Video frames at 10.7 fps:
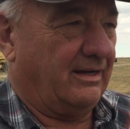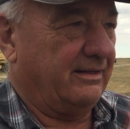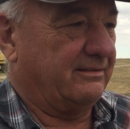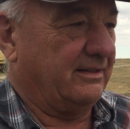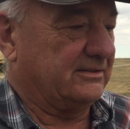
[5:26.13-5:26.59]

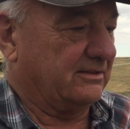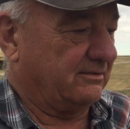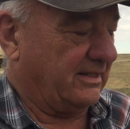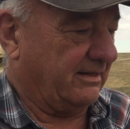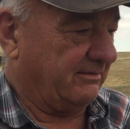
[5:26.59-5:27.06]
I think
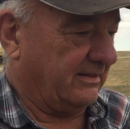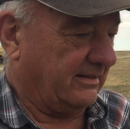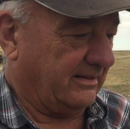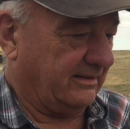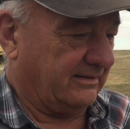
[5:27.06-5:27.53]
so, Kevin.
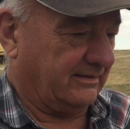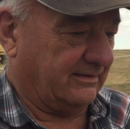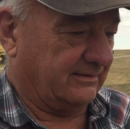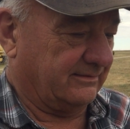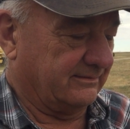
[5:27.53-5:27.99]
I think
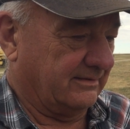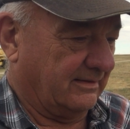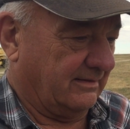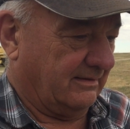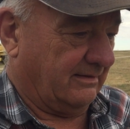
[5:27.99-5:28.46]

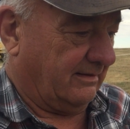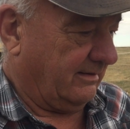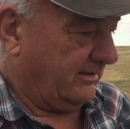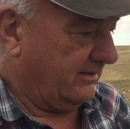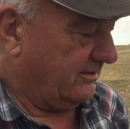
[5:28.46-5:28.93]

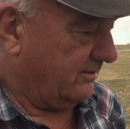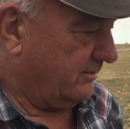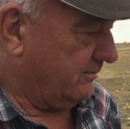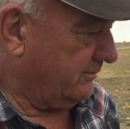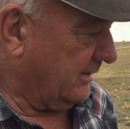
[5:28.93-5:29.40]
you
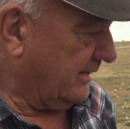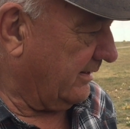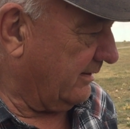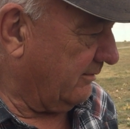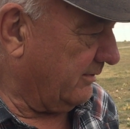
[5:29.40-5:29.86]

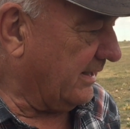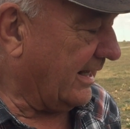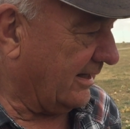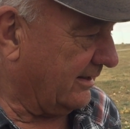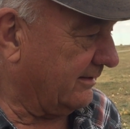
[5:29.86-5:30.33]
know, we
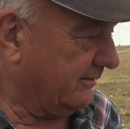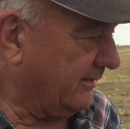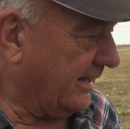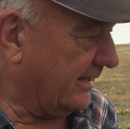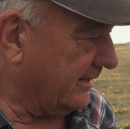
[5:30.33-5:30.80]

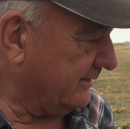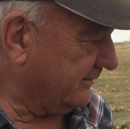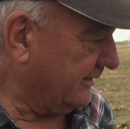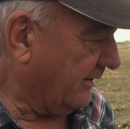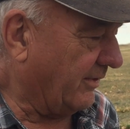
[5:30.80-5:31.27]
gotta
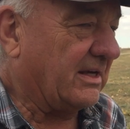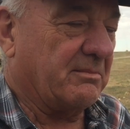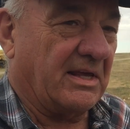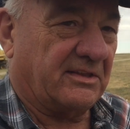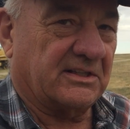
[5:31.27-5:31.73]
if we
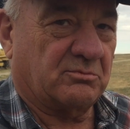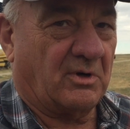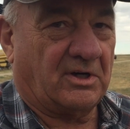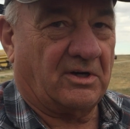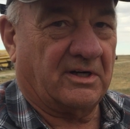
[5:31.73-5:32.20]
can make this
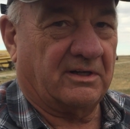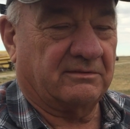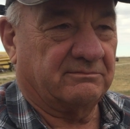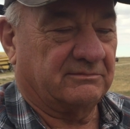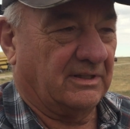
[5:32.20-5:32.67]
work on
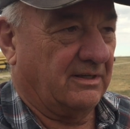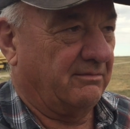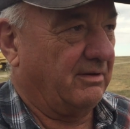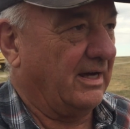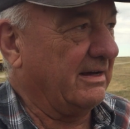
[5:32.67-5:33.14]
a
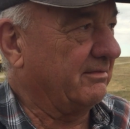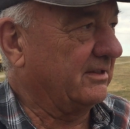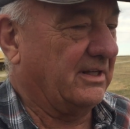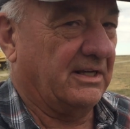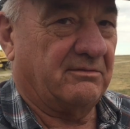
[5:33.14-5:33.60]
5
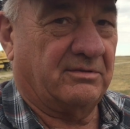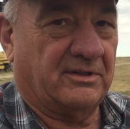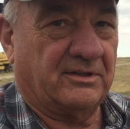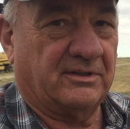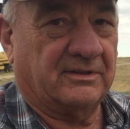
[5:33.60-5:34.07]
and 10
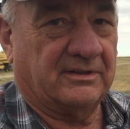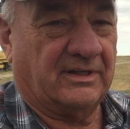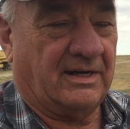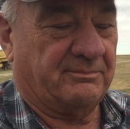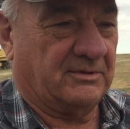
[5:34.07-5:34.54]
footer
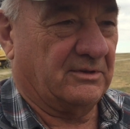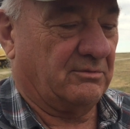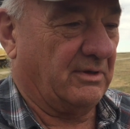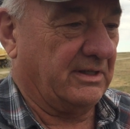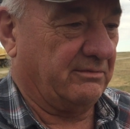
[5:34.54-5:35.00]
up to a
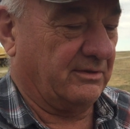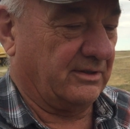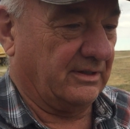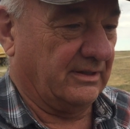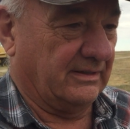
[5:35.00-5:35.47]
20
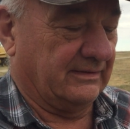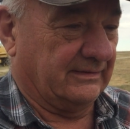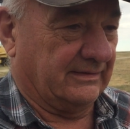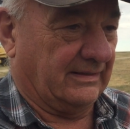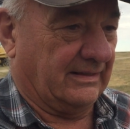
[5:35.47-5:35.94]
footer,
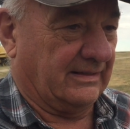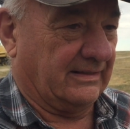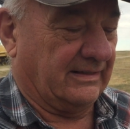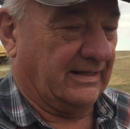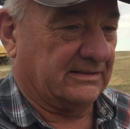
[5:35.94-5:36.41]

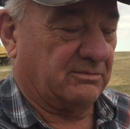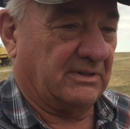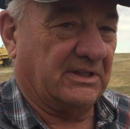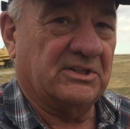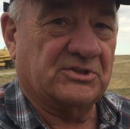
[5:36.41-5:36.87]
and that's
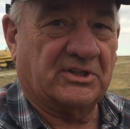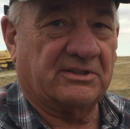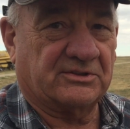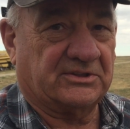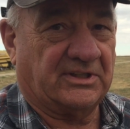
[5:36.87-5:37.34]
what the
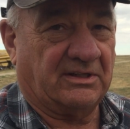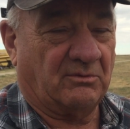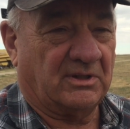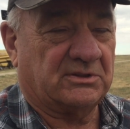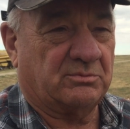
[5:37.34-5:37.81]
engineers are
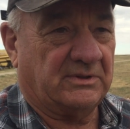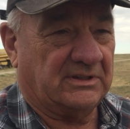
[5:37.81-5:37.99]
saying. Once